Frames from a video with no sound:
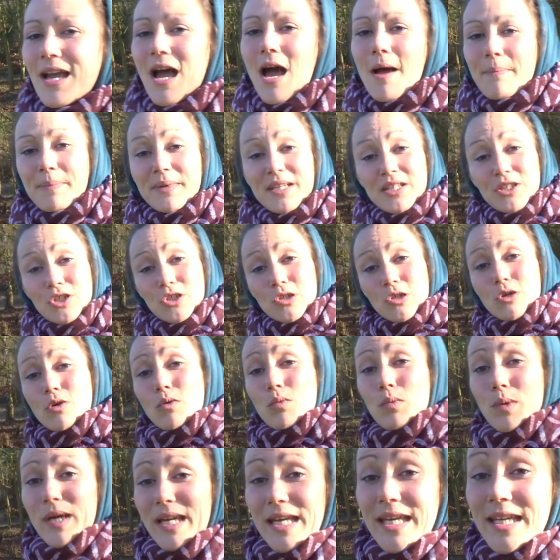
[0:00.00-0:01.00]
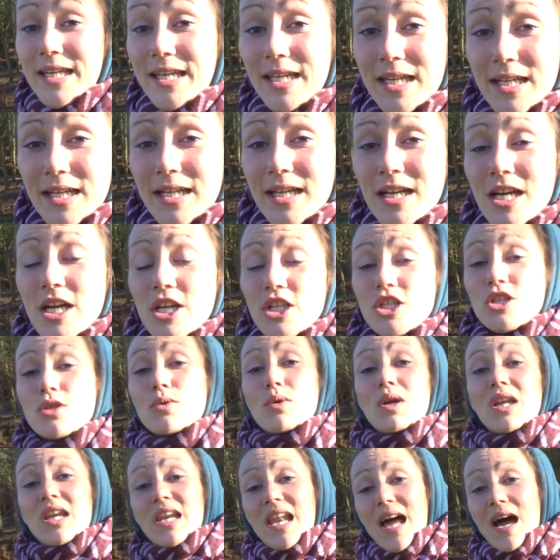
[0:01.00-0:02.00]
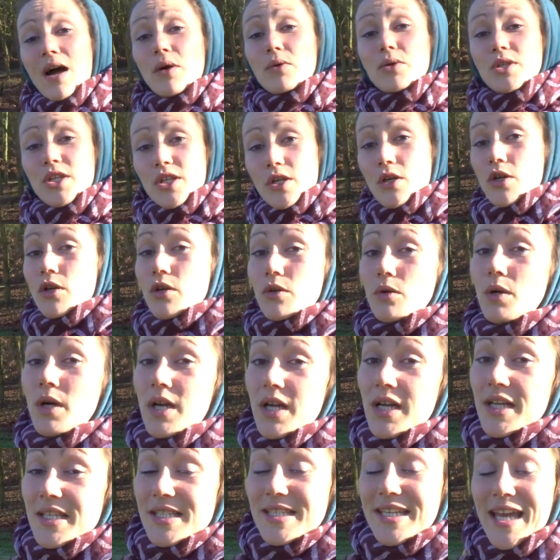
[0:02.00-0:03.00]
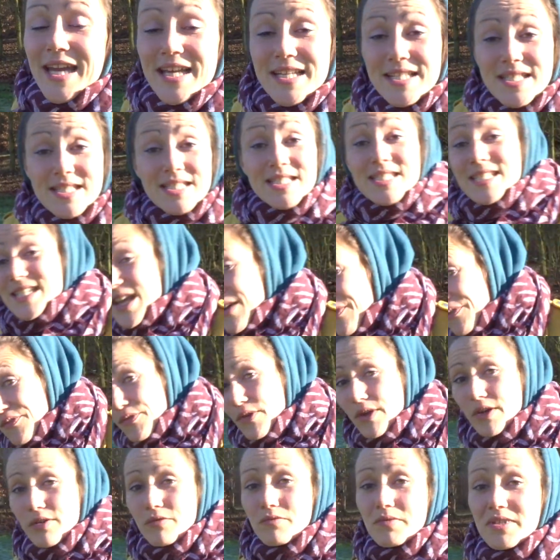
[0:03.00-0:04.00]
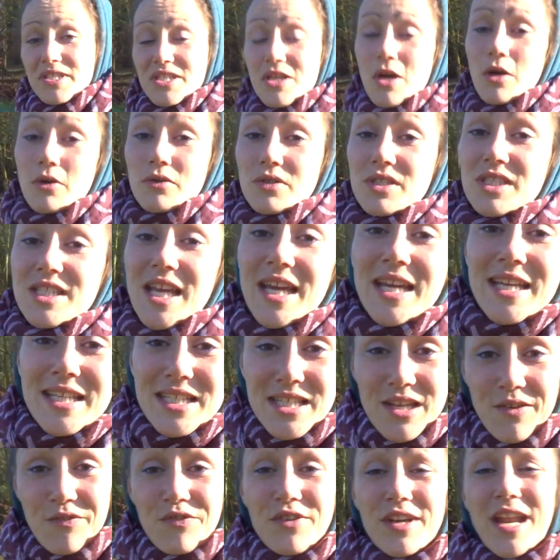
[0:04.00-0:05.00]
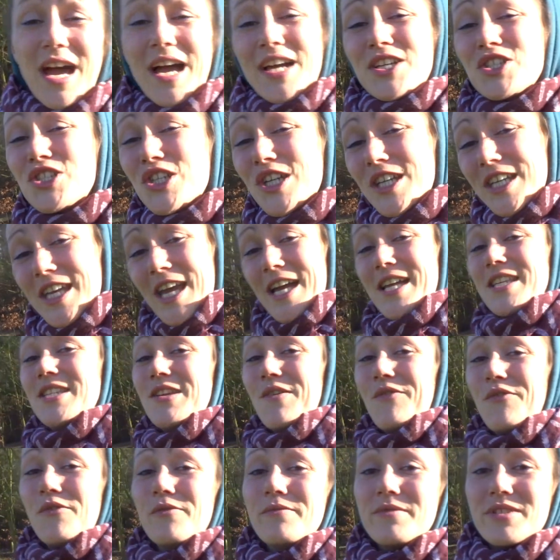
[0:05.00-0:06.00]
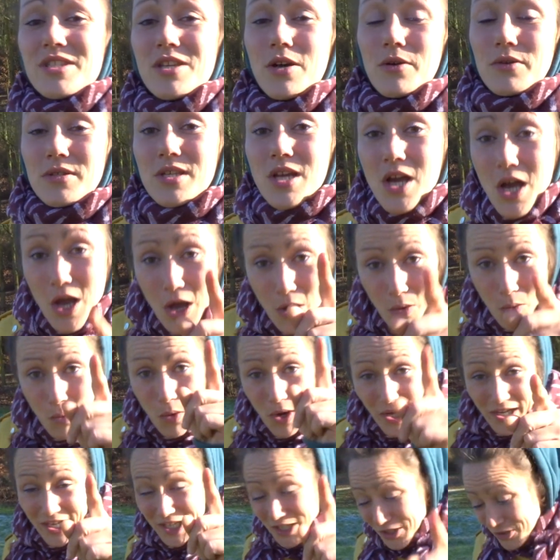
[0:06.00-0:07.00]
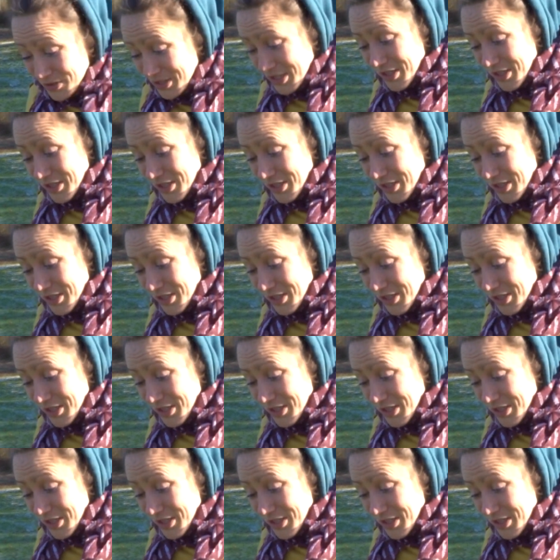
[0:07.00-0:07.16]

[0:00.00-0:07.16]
up in your week to allow you to get different results? Take different action, get different results. What are you